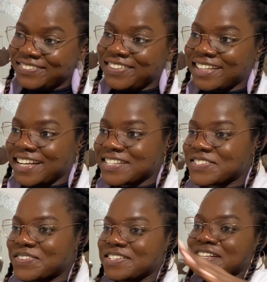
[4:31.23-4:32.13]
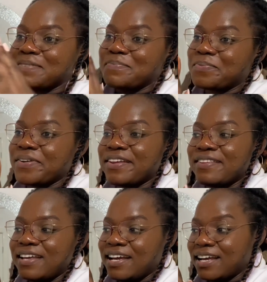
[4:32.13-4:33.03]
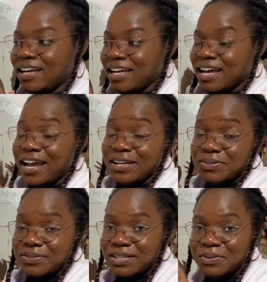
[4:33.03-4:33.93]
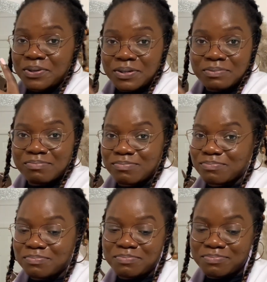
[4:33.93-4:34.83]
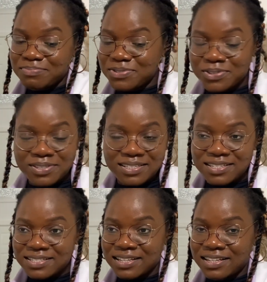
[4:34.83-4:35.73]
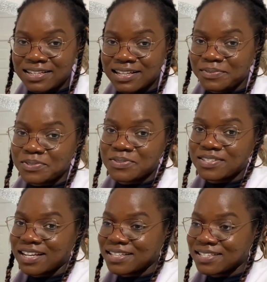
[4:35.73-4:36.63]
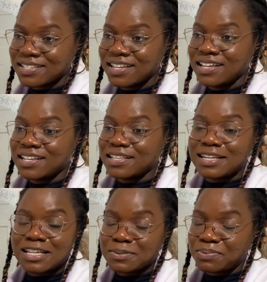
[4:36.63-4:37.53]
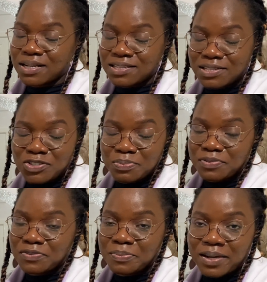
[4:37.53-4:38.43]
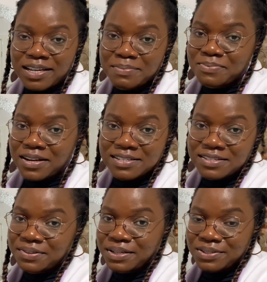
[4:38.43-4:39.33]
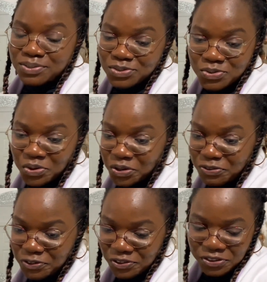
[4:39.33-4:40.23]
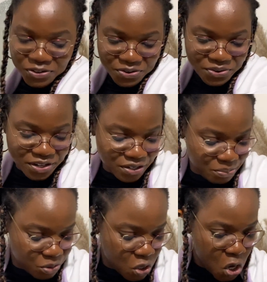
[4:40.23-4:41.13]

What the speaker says: Fingers crossed, and I'm praying that I go there. I don't want to study this thing again. I want to start, the next practice should be for my practical and not going for theory anymore.